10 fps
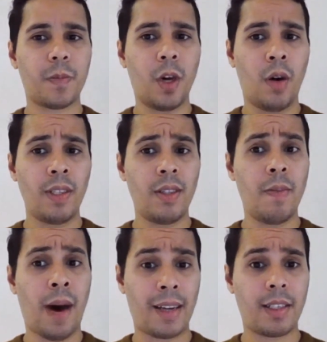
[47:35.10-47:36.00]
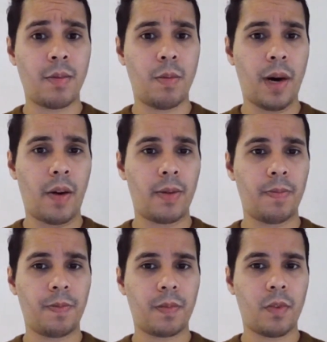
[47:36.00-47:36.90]
always the maximum power,
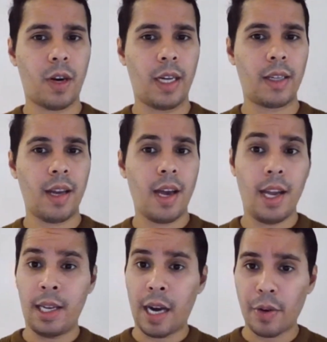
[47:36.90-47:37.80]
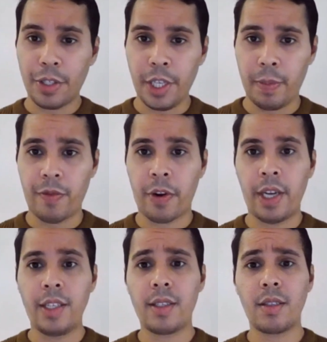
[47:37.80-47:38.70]
right? In our chip, for
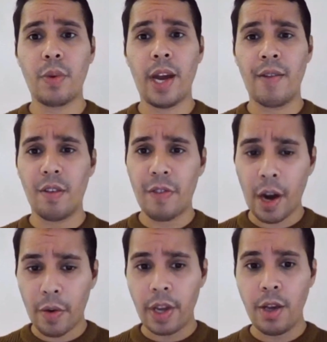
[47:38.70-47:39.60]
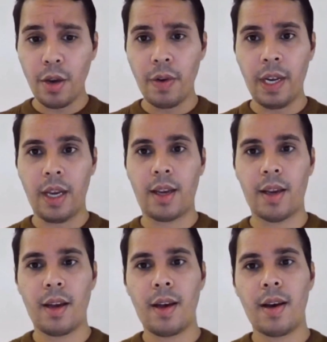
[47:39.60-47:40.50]
instance, we have a very unique
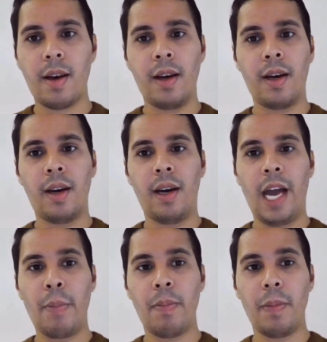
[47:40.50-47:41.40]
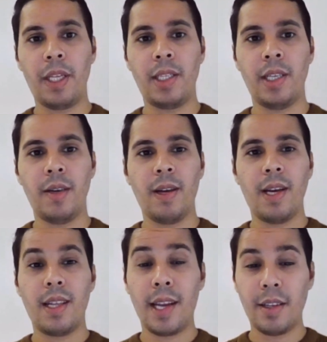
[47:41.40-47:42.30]
MPPT
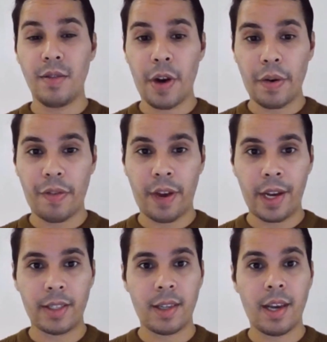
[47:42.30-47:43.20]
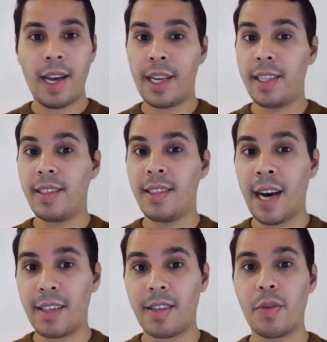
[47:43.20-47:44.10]
that is very fast, and it
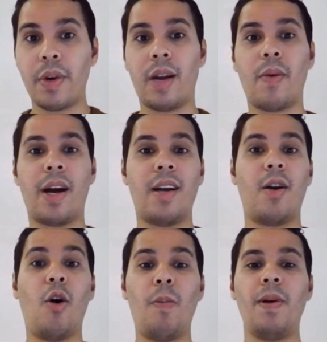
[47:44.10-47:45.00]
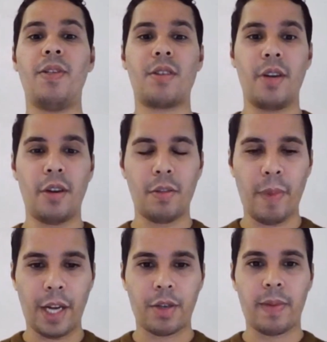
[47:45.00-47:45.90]
doesn't require open circuit
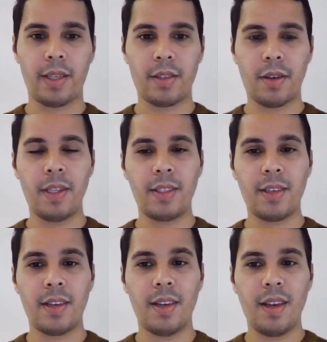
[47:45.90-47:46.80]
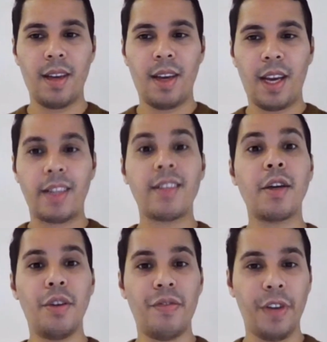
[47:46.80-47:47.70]
measurement. So it's a
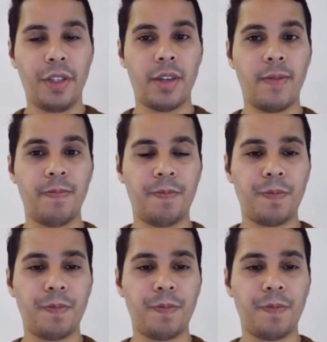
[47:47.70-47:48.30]
good feature,